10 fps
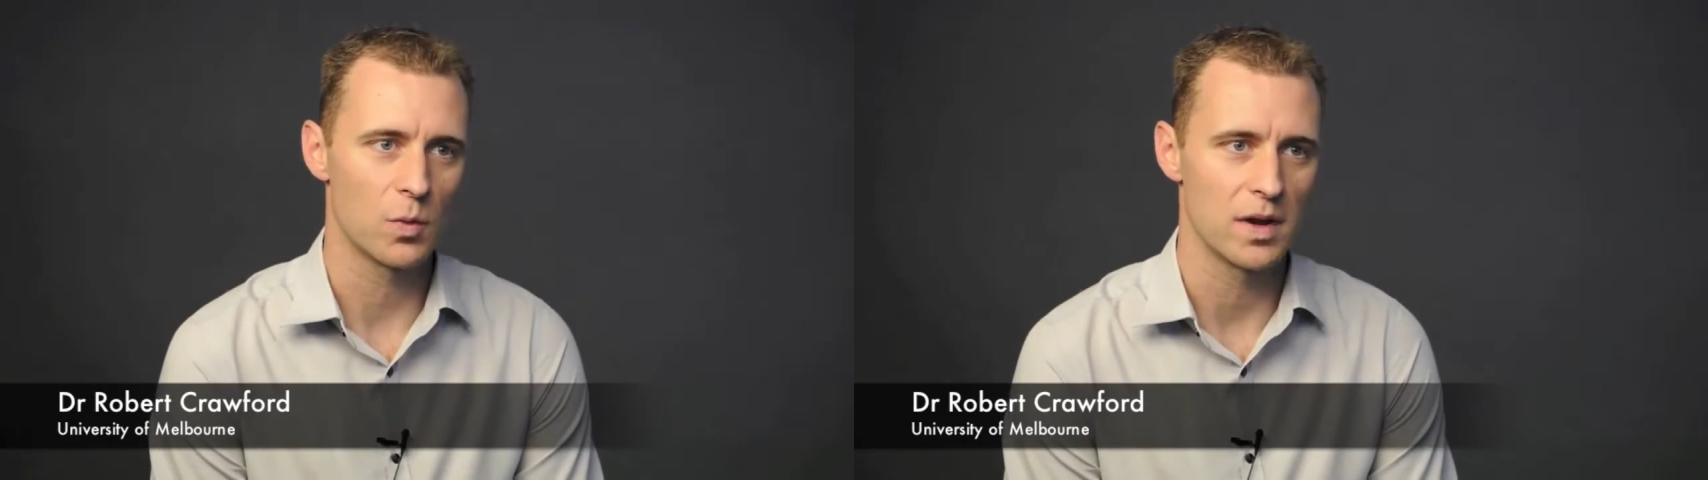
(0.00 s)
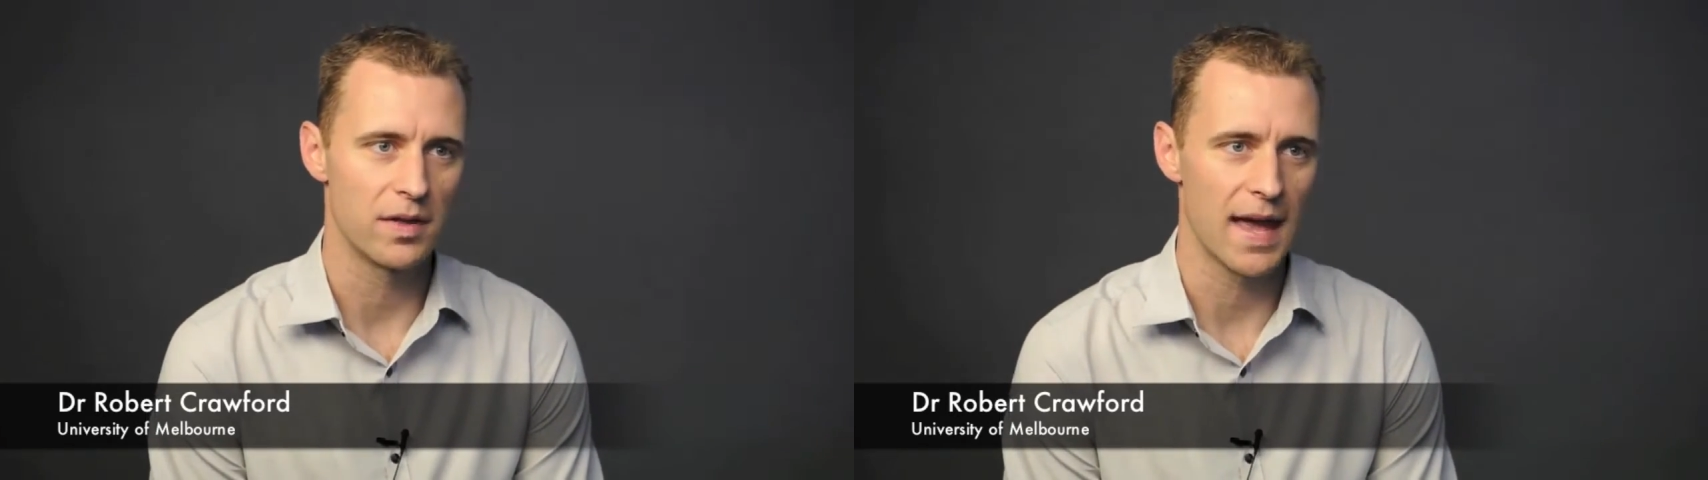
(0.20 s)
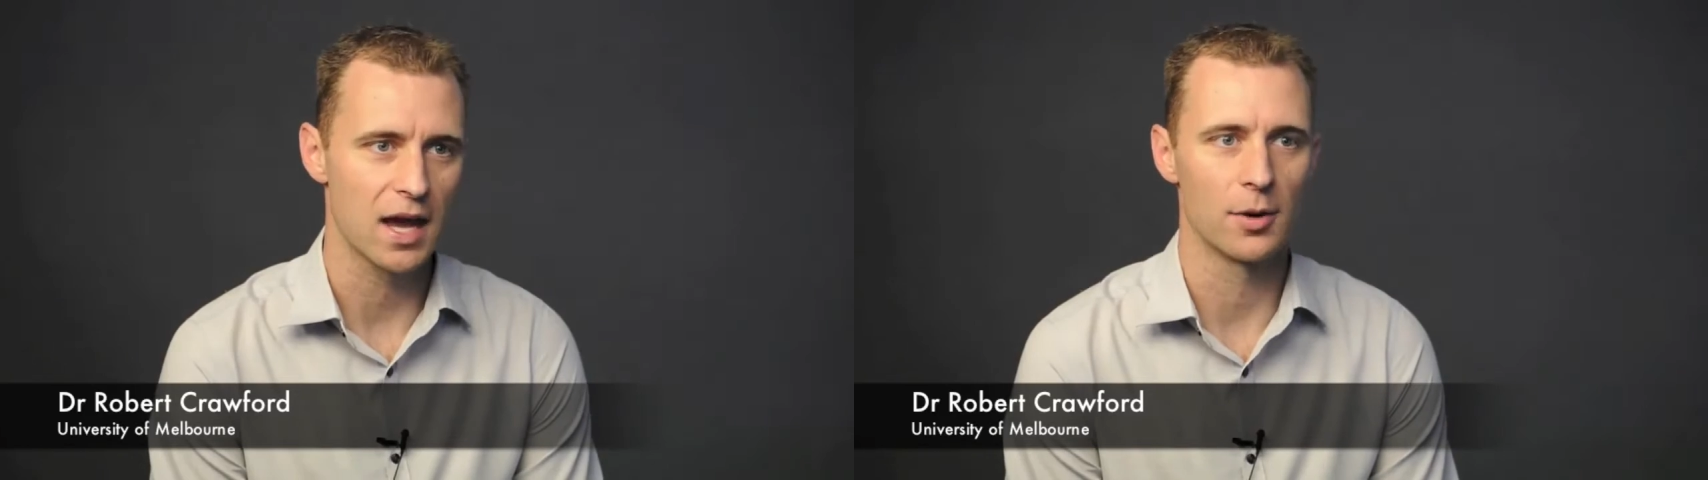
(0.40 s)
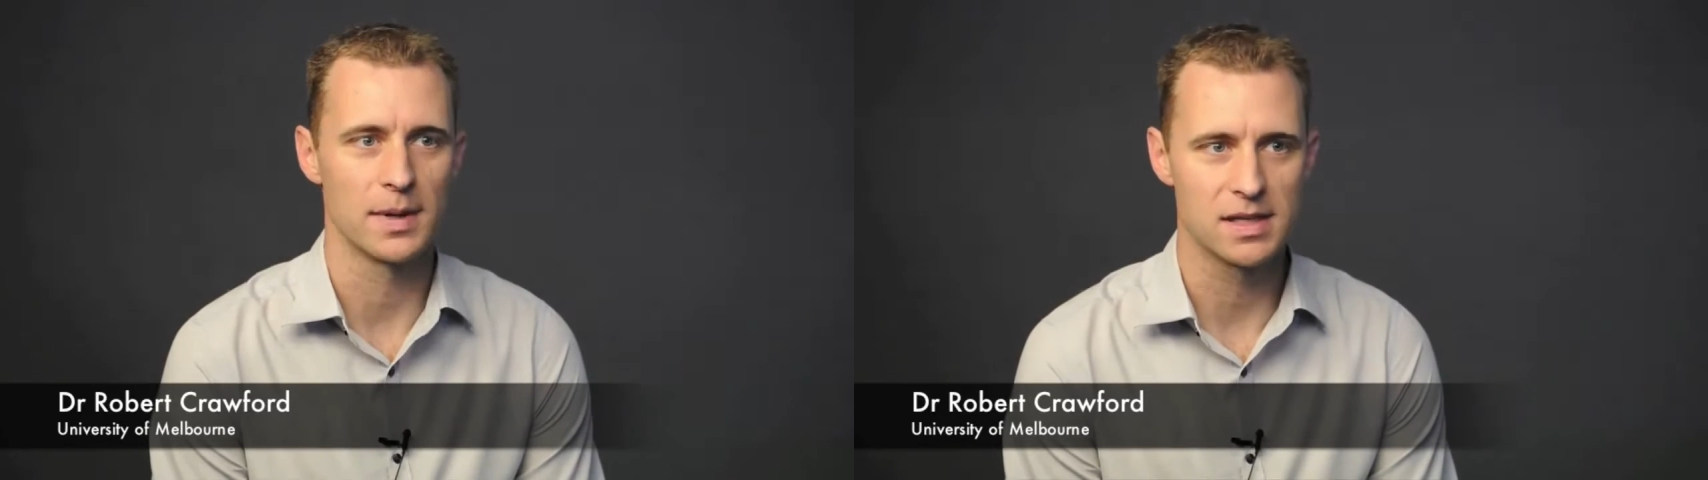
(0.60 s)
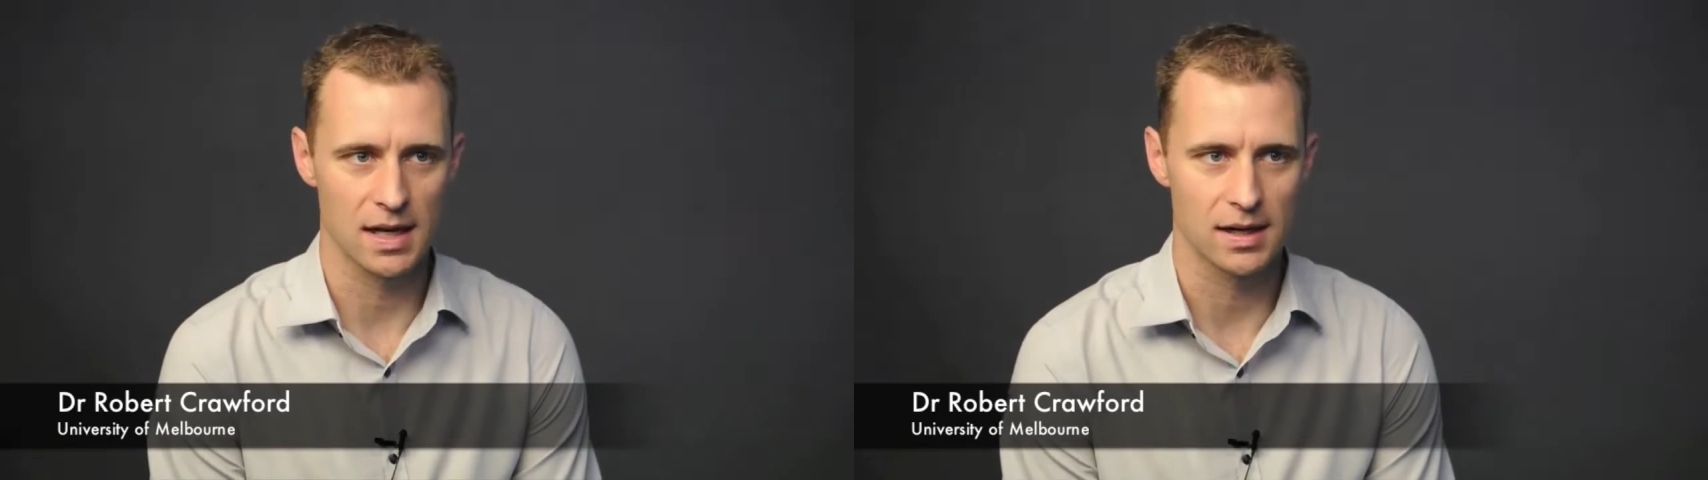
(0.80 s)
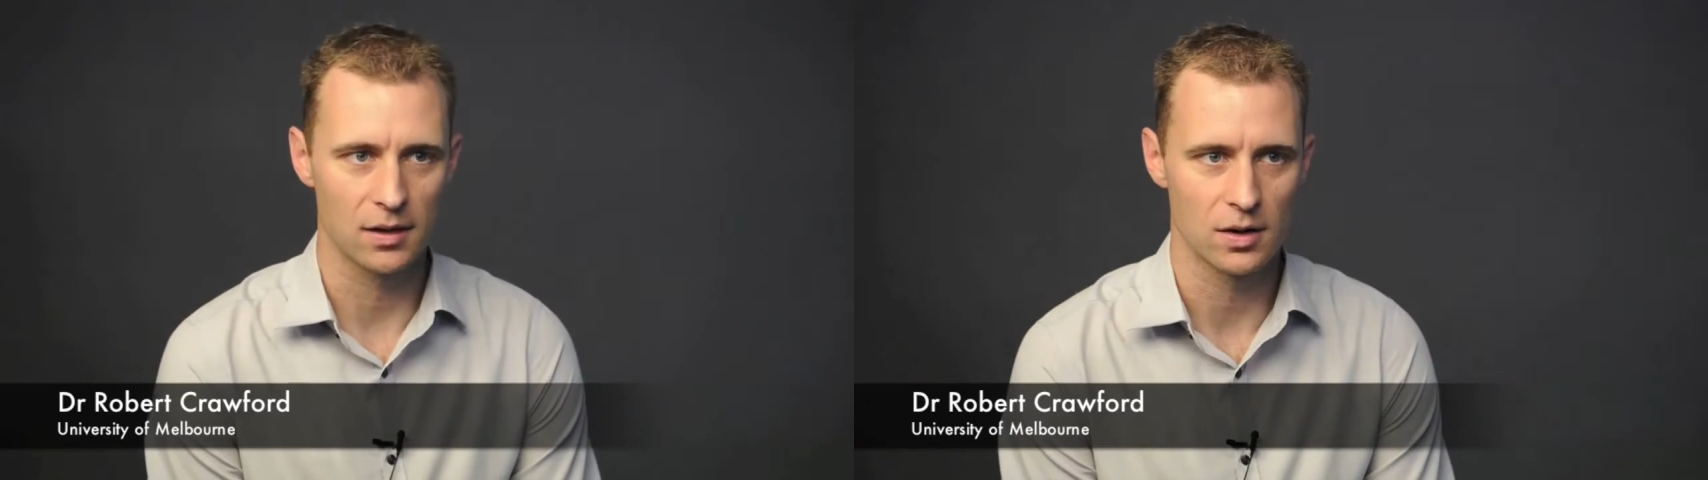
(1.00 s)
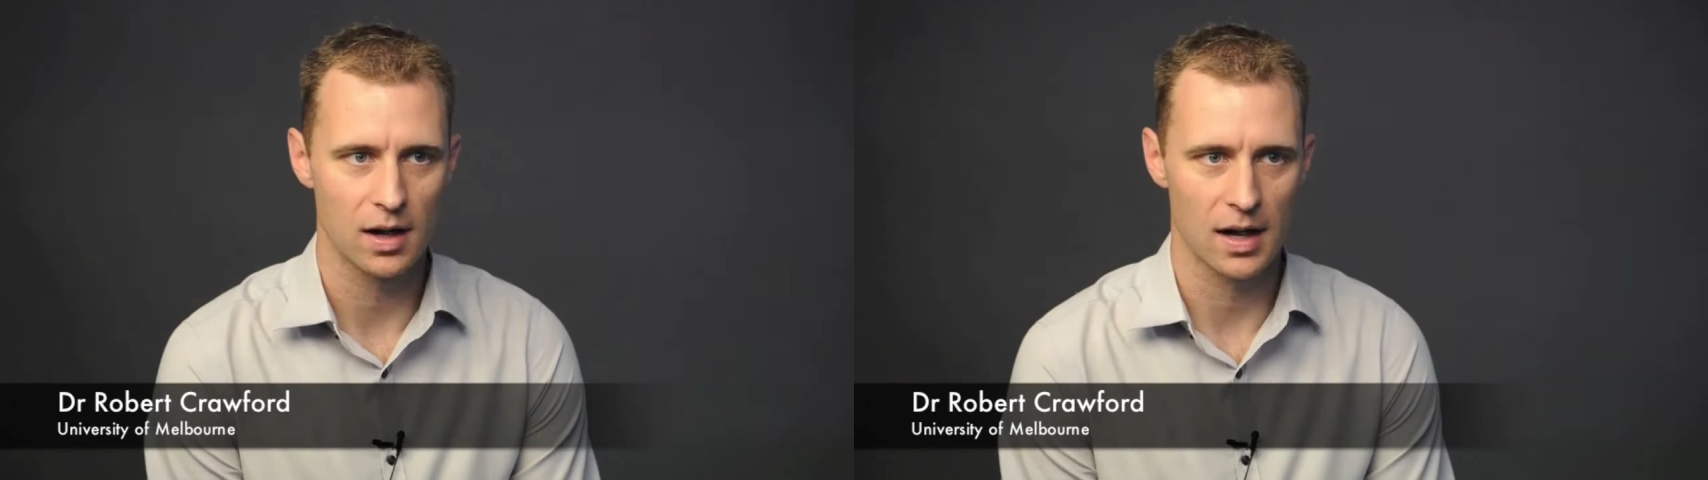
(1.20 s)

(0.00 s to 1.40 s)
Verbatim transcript: with economic data.